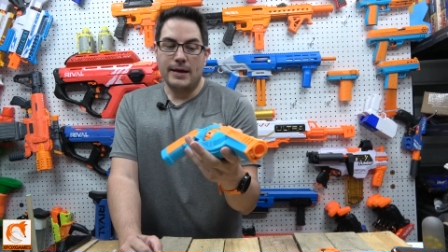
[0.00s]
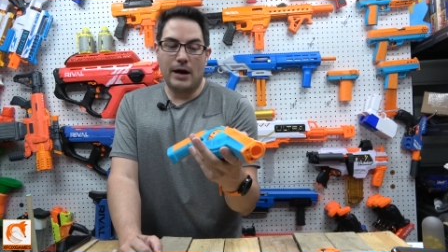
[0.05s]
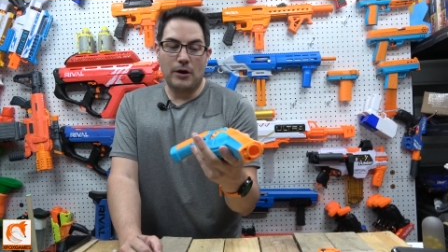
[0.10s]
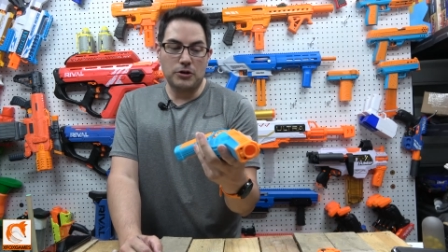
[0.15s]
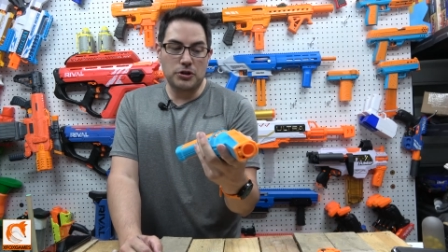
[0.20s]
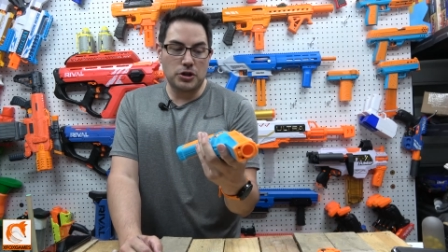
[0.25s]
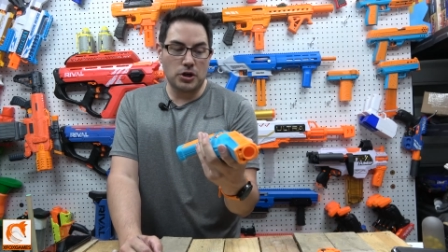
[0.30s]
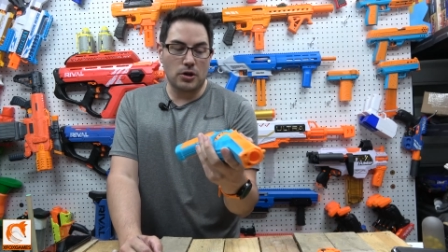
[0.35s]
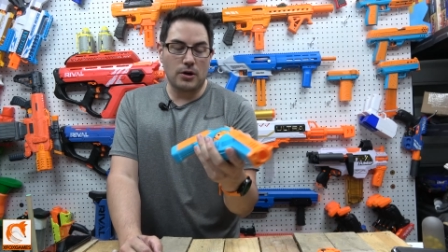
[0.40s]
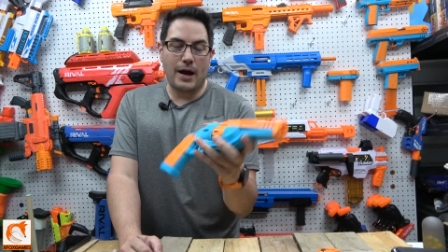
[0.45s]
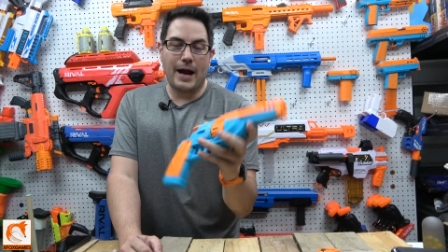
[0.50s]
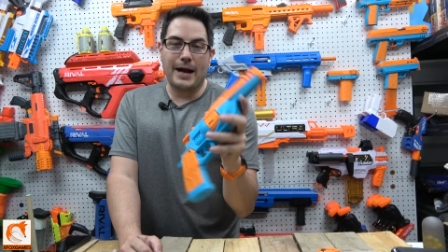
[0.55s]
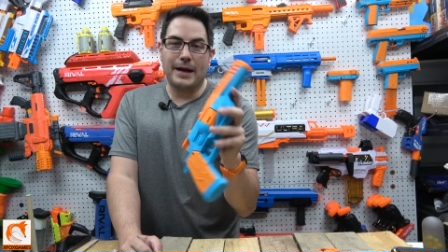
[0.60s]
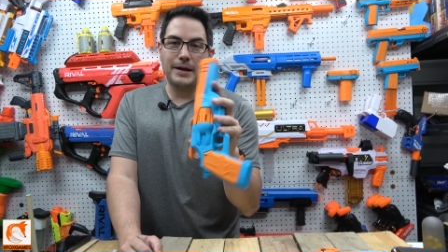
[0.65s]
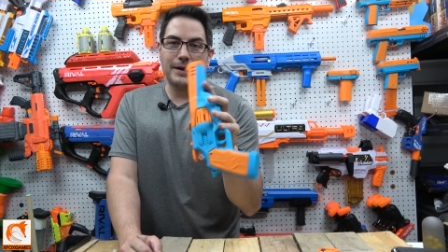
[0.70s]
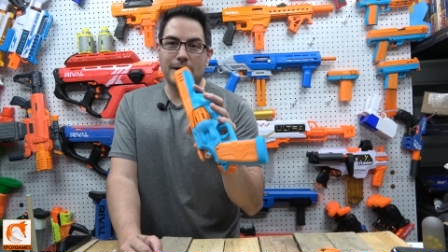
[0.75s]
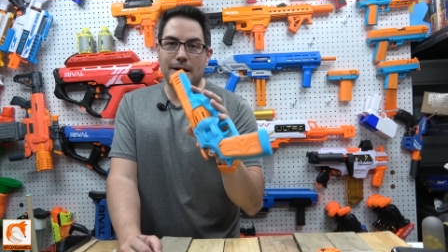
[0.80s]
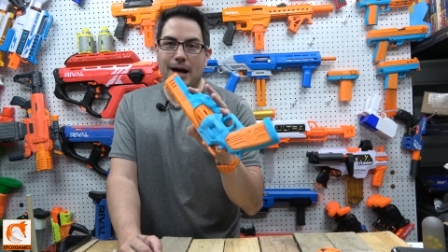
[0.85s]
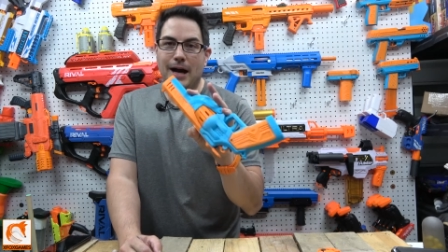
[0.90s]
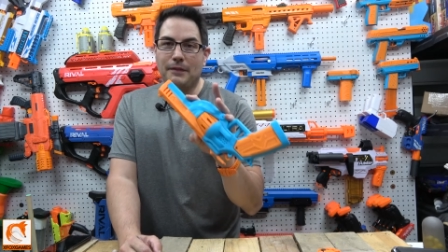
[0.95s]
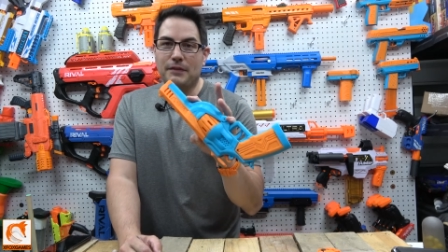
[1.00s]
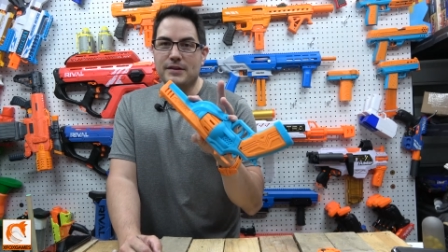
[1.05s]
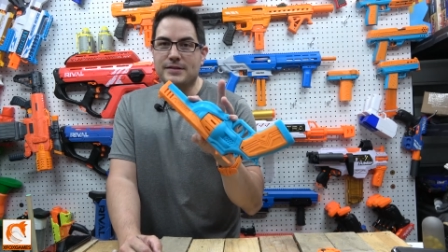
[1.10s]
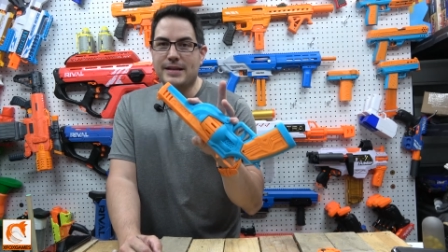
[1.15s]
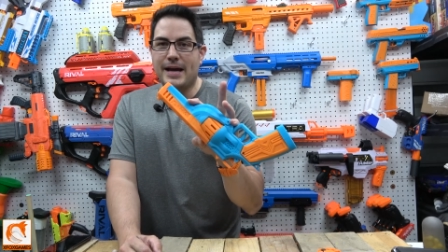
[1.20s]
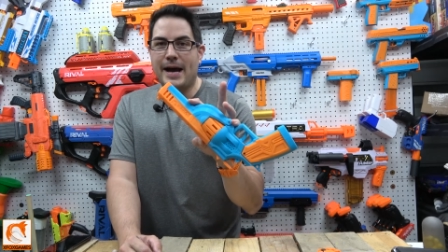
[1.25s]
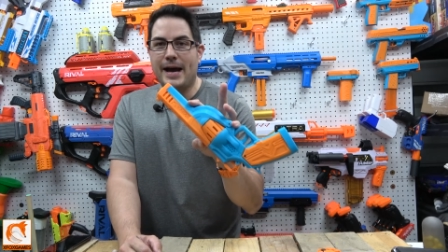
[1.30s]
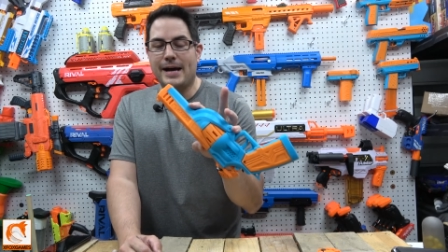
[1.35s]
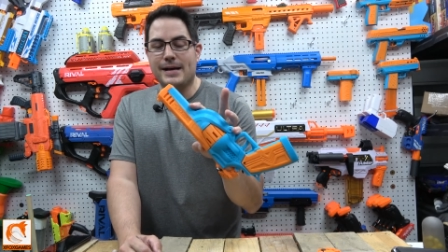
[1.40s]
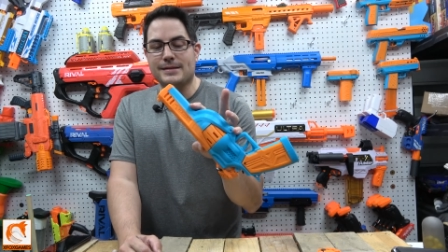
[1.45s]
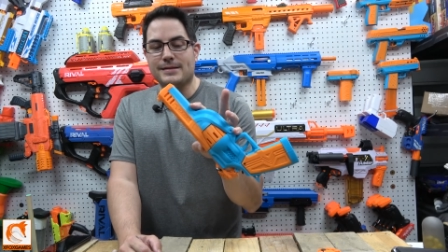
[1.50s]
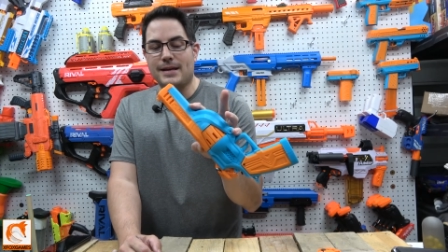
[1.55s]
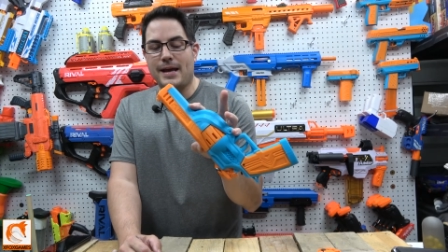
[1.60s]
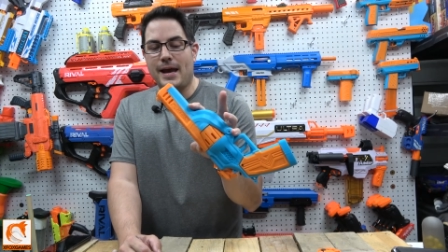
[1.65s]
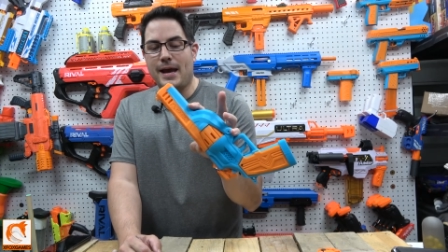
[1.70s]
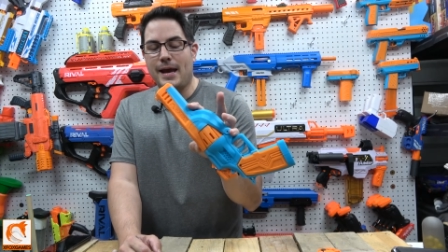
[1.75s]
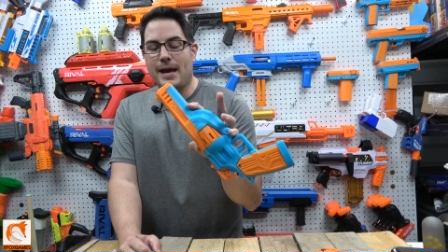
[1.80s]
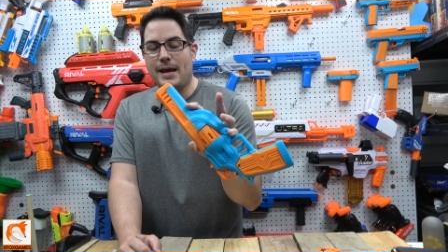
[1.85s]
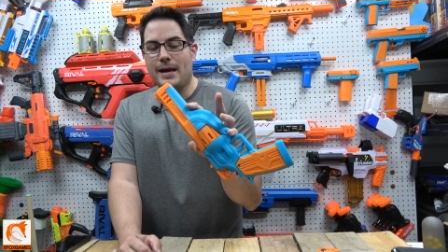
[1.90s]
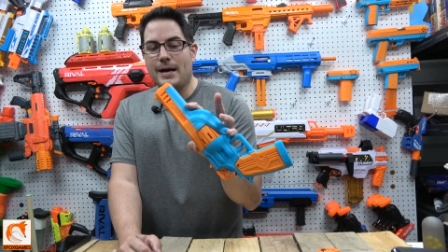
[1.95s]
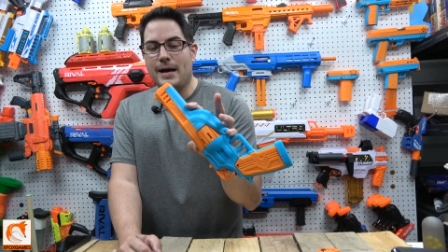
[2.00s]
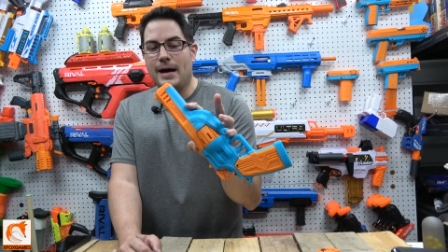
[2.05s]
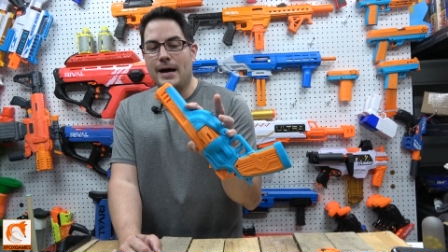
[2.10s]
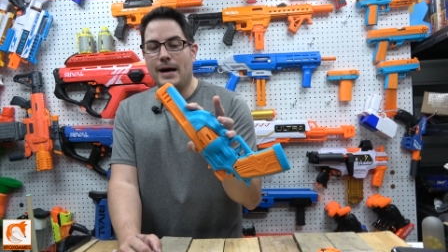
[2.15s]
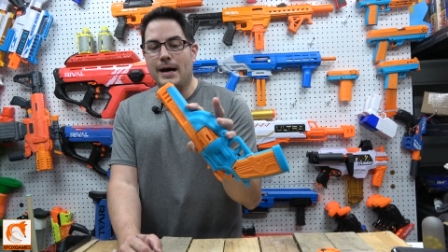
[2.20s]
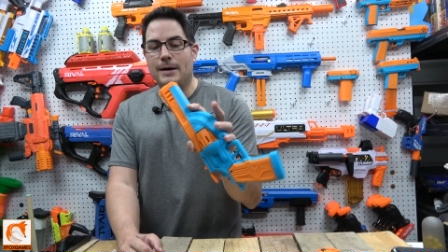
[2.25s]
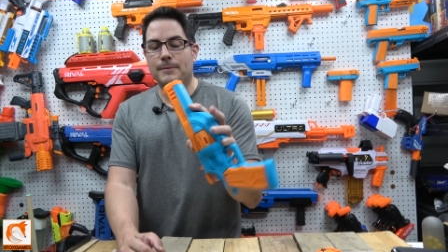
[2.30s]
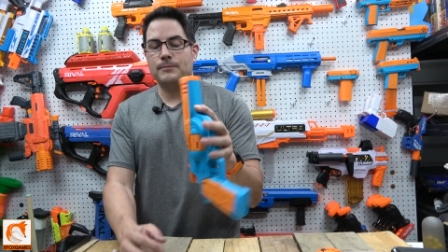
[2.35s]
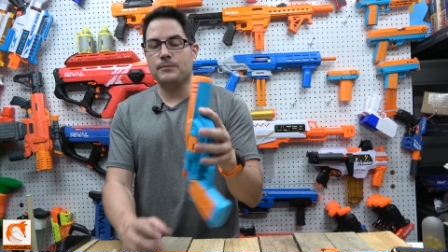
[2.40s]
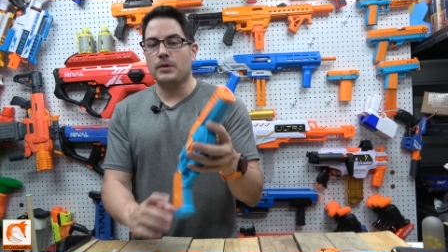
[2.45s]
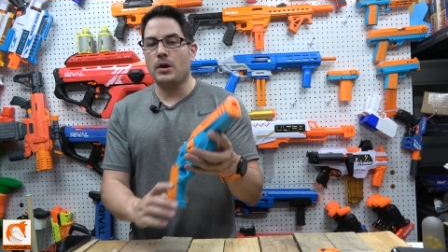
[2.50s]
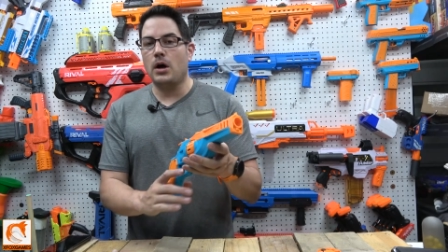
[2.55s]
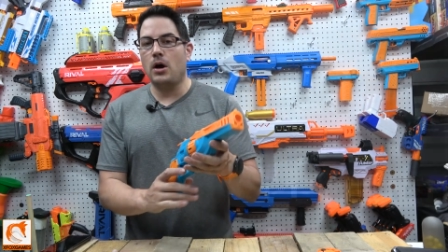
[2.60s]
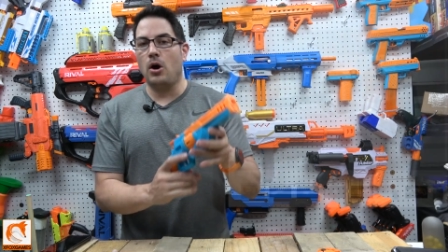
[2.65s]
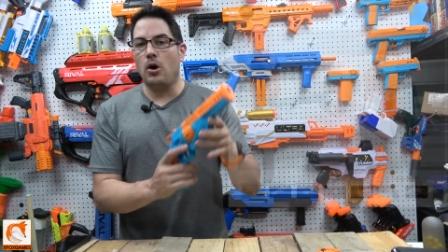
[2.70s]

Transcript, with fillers: Now, sure, I could have got this as a um,